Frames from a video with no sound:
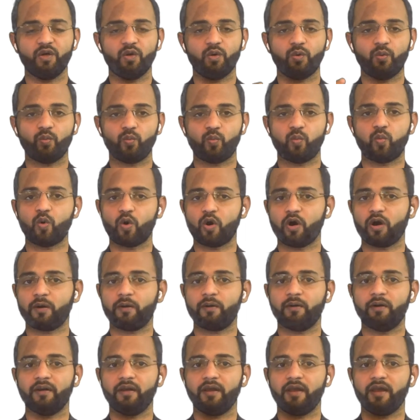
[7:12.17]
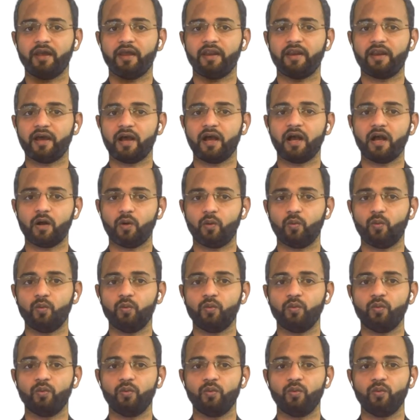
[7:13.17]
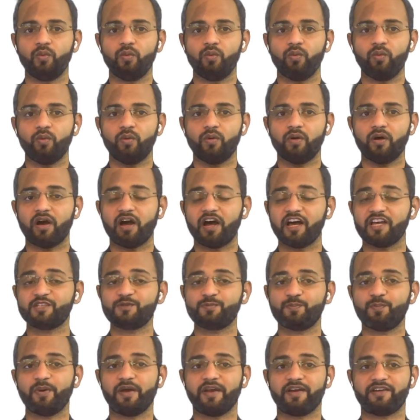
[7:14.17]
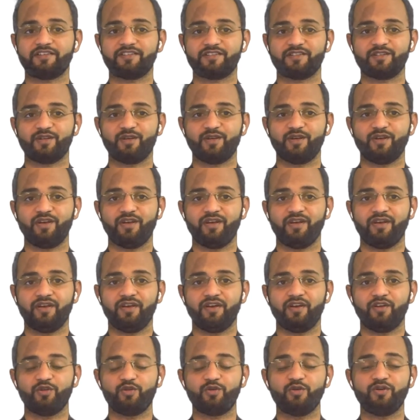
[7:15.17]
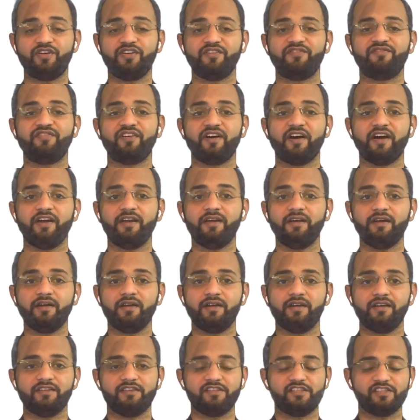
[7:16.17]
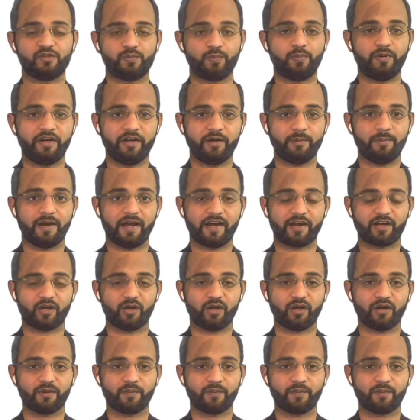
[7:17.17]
what, and how aspects to define the sprint backlog.